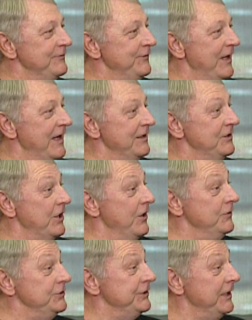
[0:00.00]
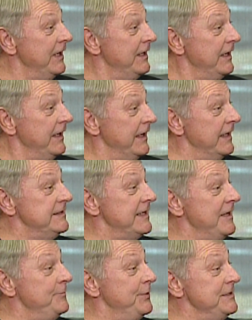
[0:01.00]
line coach. It's
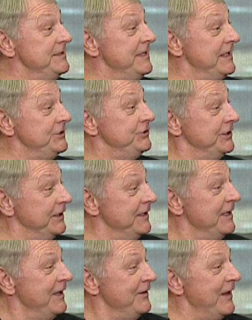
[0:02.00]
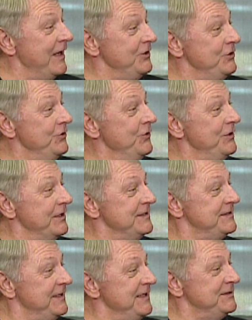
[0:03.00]
a position that you can
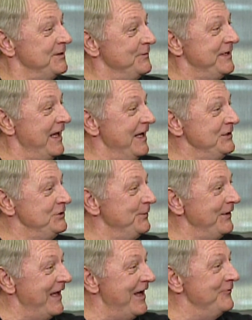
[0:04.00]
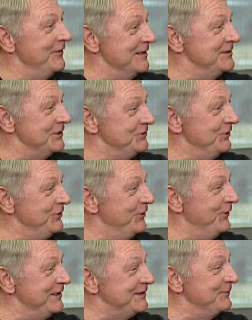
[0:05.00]
see some tangible evidence that you're
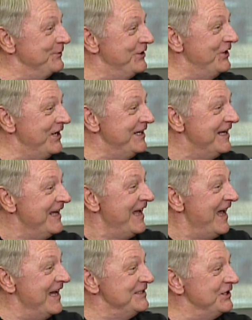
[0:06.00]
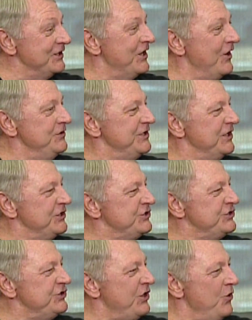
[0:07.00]
doing some good as a coach. It is
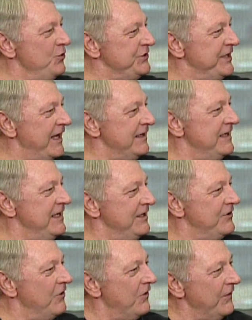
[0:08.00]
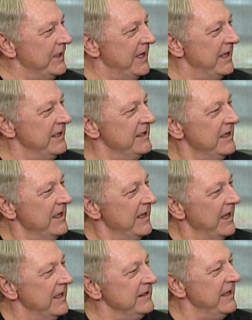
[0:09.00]
so technique oriented
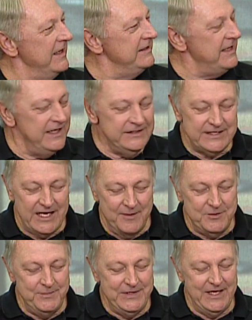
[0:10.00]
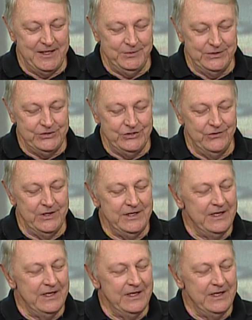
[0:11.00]
and takes time to be able to do it.